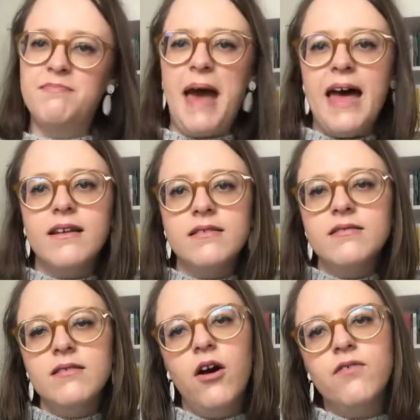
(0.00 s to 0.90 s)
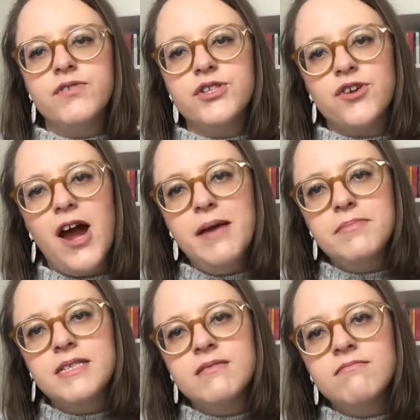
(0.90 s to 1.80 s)
pattern of
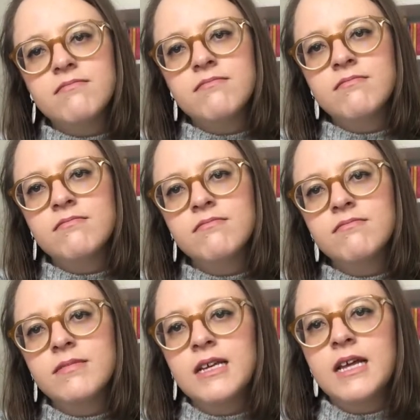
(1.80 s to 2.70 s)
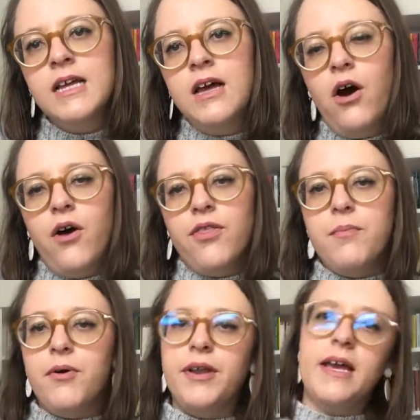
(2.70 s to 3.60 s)
stripes on the
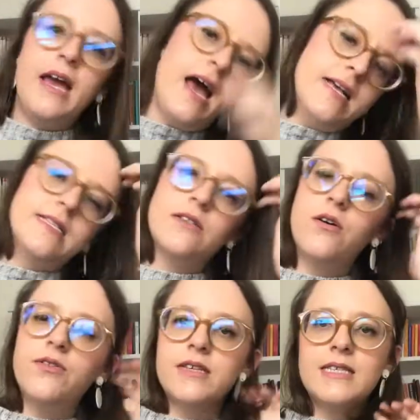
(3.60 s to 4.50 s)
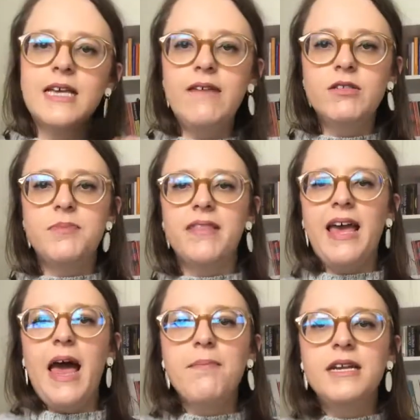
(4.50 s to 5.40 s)
body as on the sleeves, but they
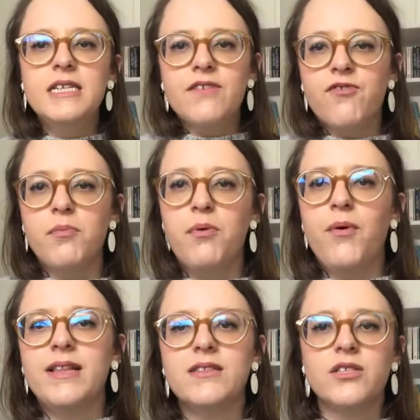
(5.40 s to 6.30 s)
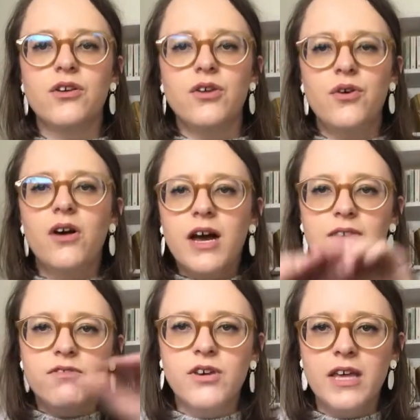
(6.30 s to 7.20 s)
happen at different points, so you're not kind
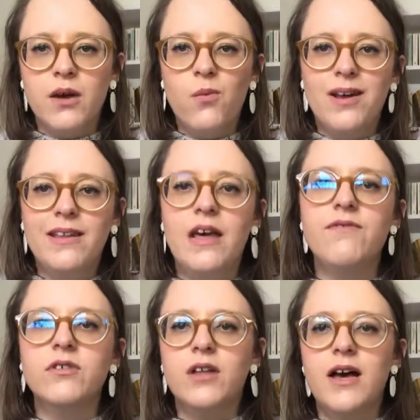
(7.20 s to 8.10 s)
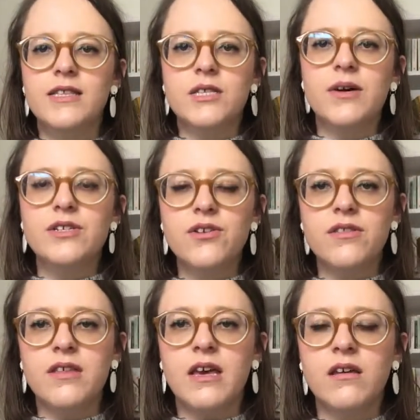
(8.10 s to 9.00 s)
of looking at one level line. So I don't
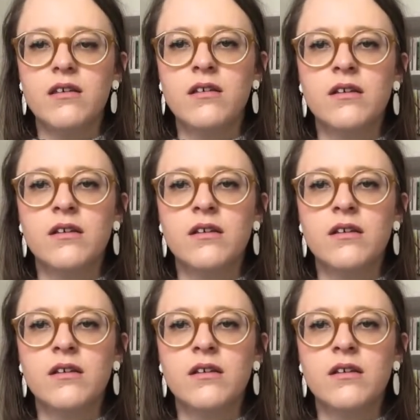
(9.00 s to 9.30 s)
think,